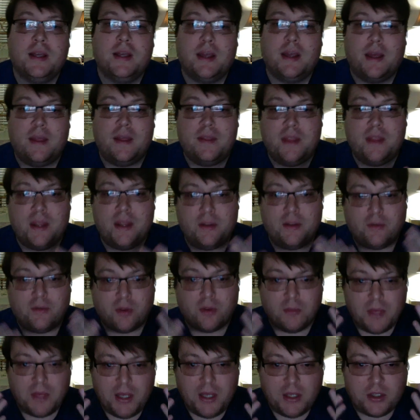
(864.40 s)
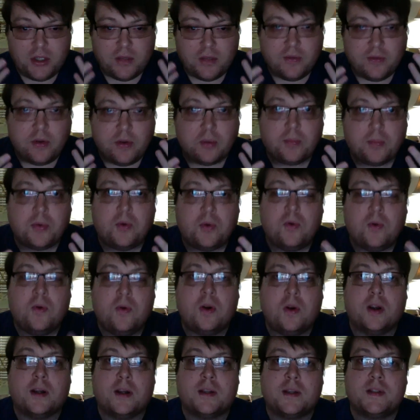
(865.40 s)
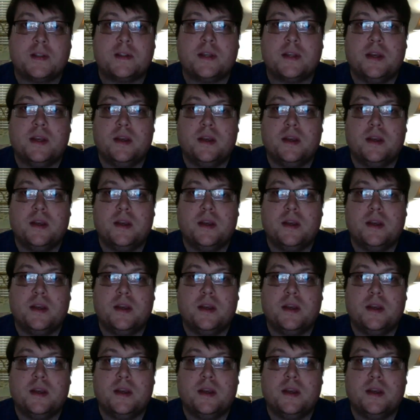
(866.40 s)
And then from each of your pores,